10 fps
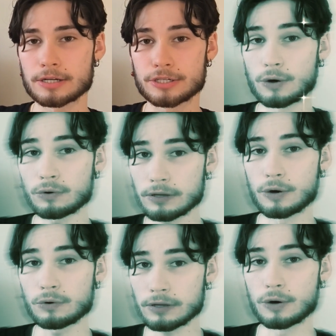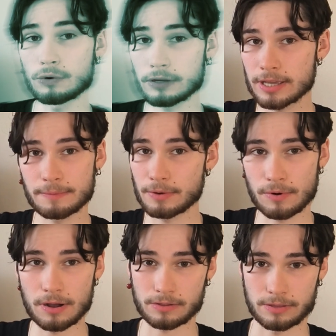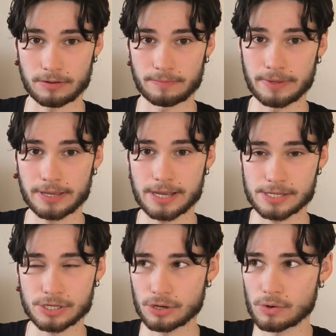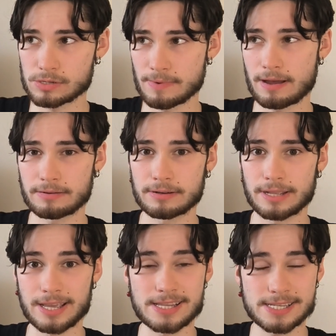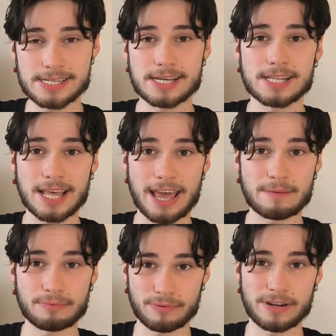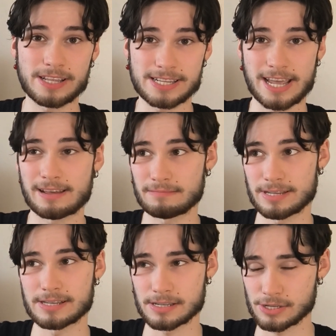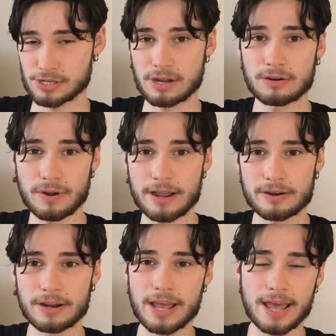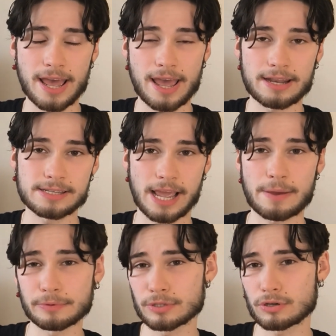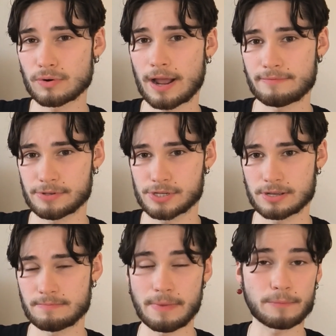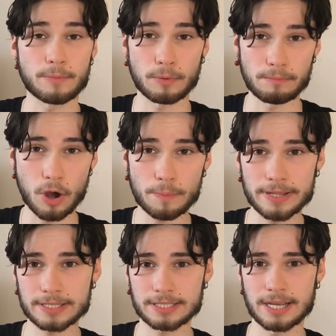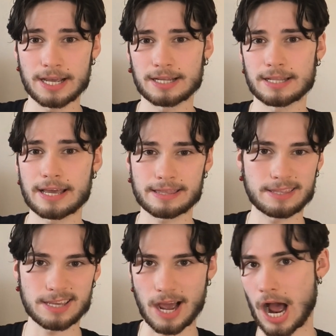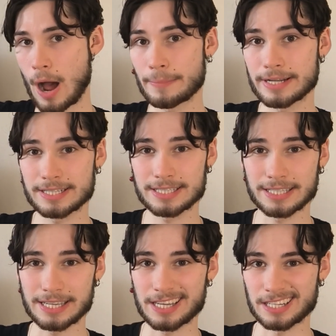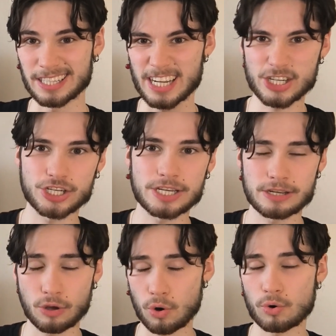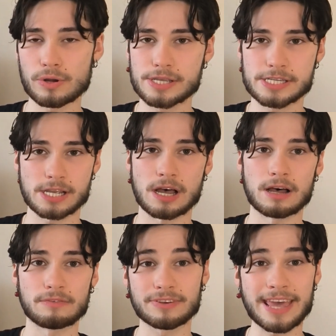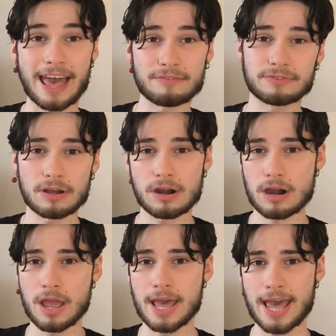Don't get me wrong though, because Ghost Mountain is still a pretty damn decent songwriter and is able to craft some memorable moments like the ominously glitchy chorus of Kevlar